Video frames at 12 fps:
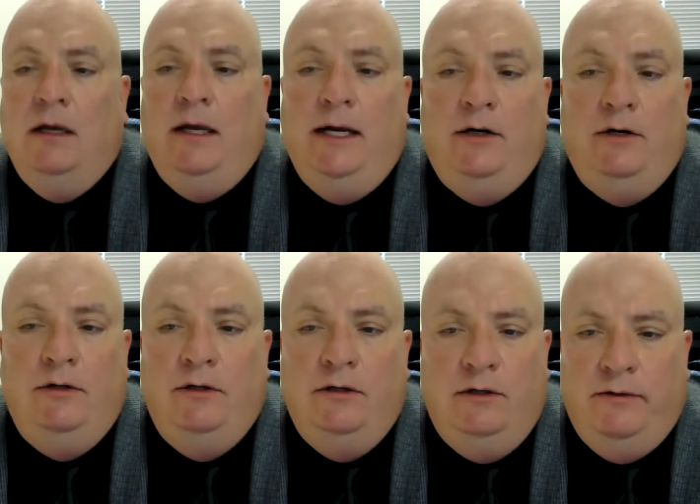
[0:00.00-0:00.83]
I
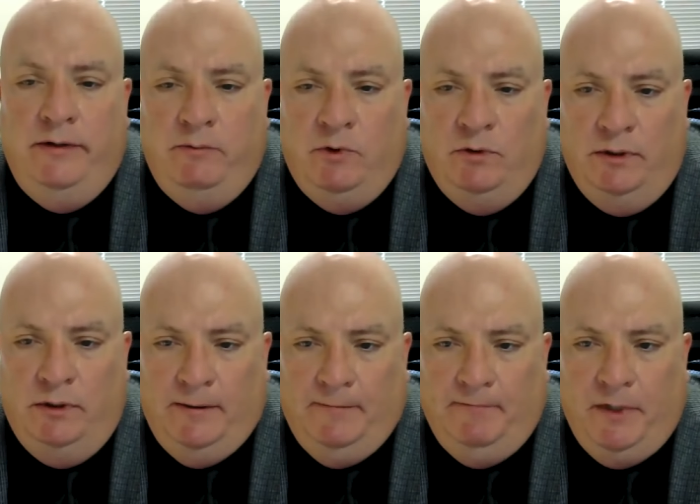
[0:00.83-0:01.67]
couldn't agree
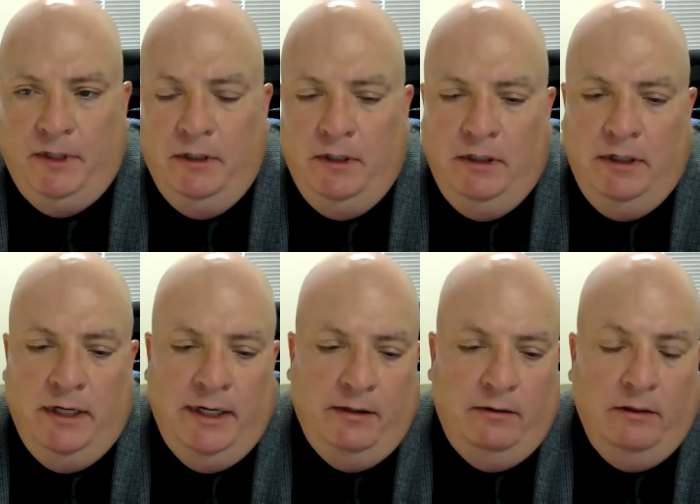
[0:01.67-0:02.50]
more.
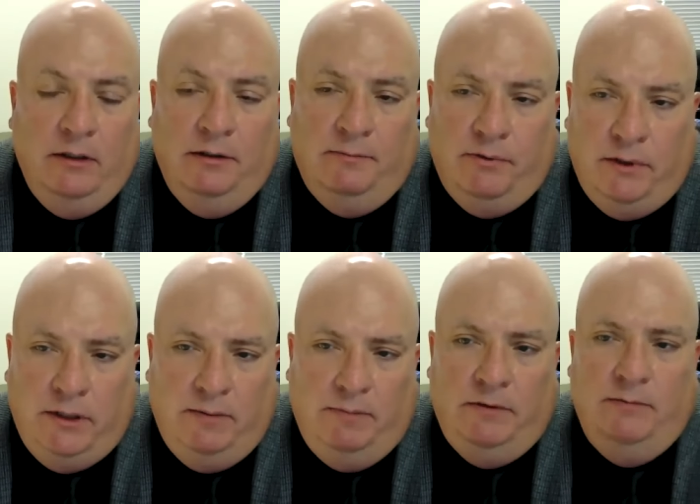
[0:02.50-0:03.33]
Now, the
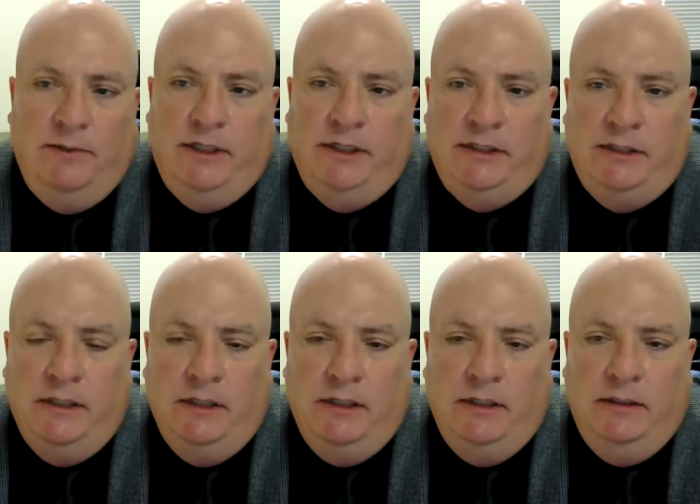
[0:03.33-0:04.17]
problem is
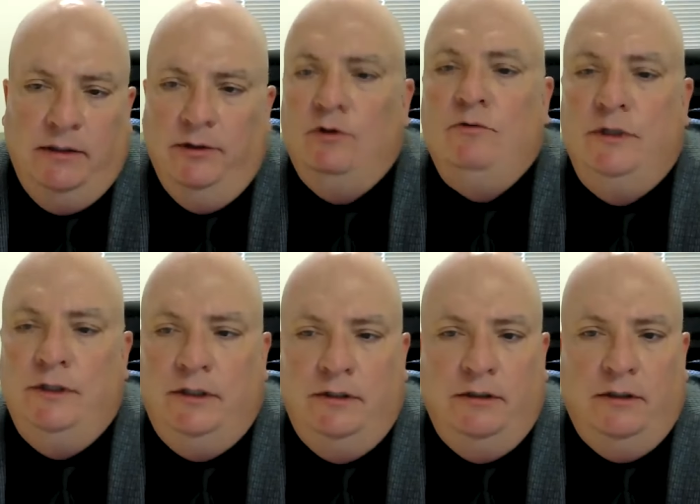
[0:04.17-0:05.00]
no one
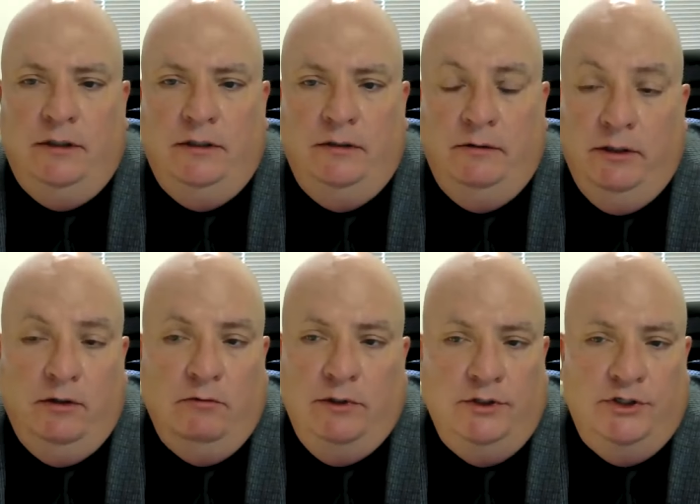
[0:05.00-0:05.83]
concurred, no
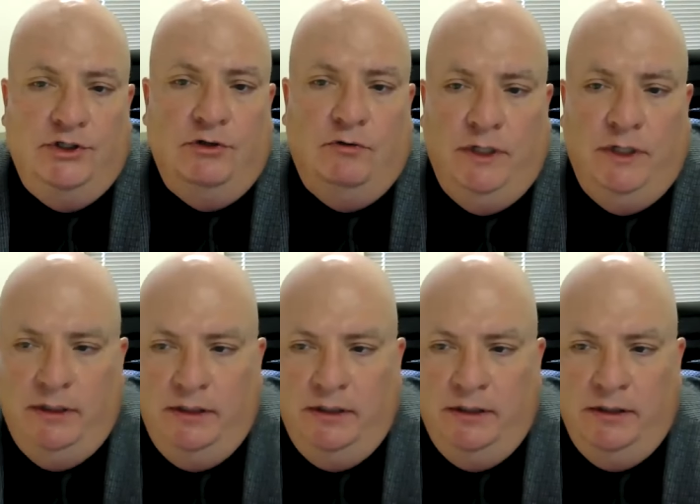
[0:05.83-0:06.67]
one joined
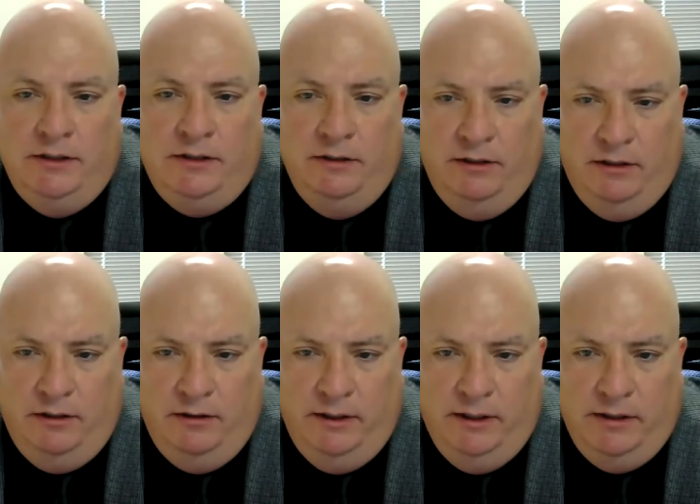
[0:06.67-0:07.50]
in his
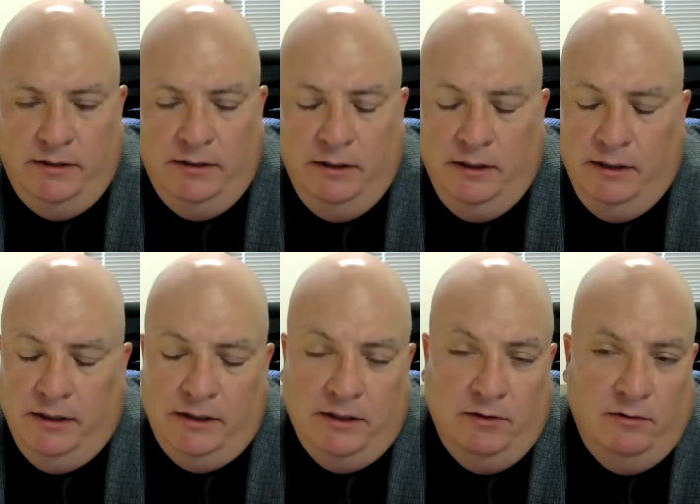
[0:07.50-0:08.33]
concurrence.
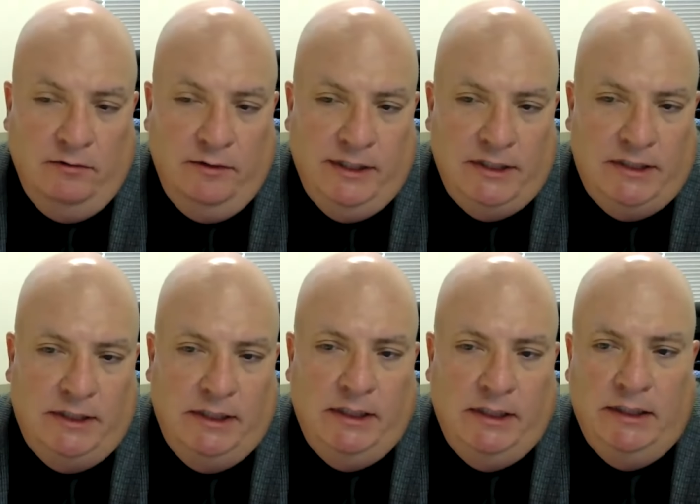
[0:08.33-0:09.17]
So is
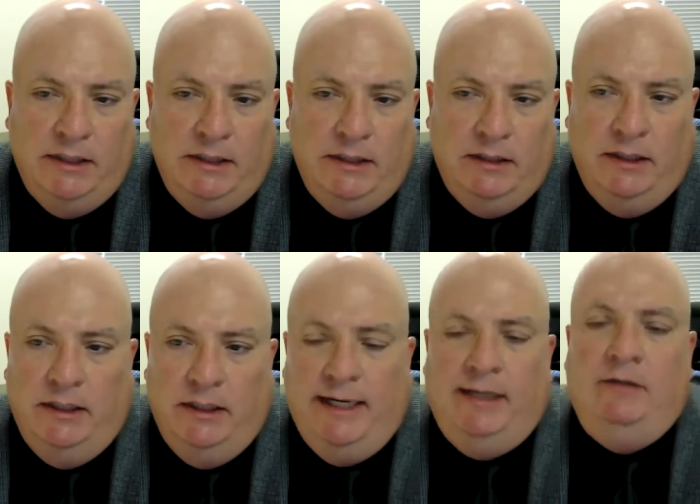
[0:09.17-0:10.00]
he an,
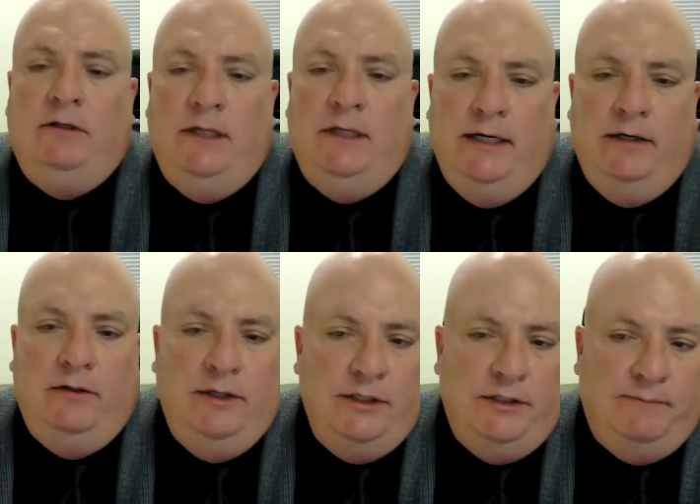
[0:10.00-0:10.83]
the outlier
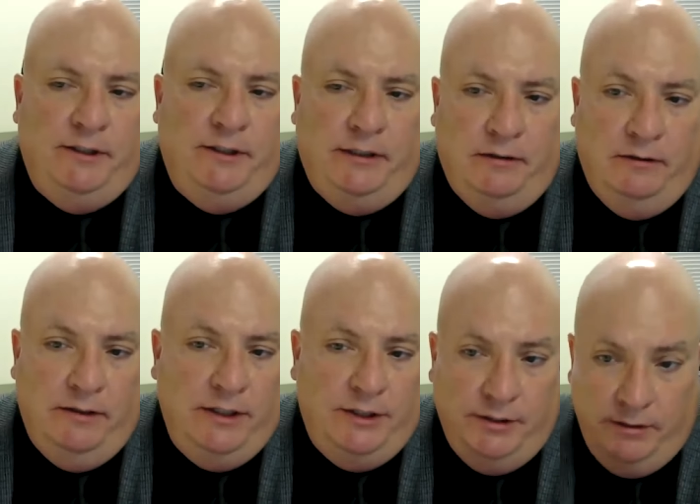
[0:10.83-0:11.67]
on this
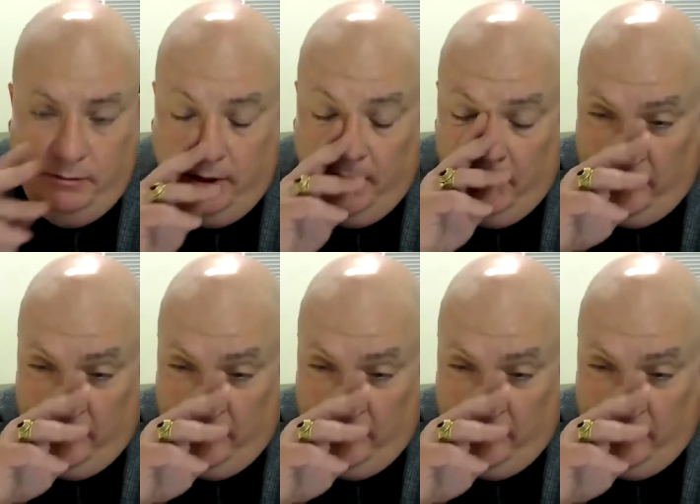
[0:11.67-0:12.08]
particular issue?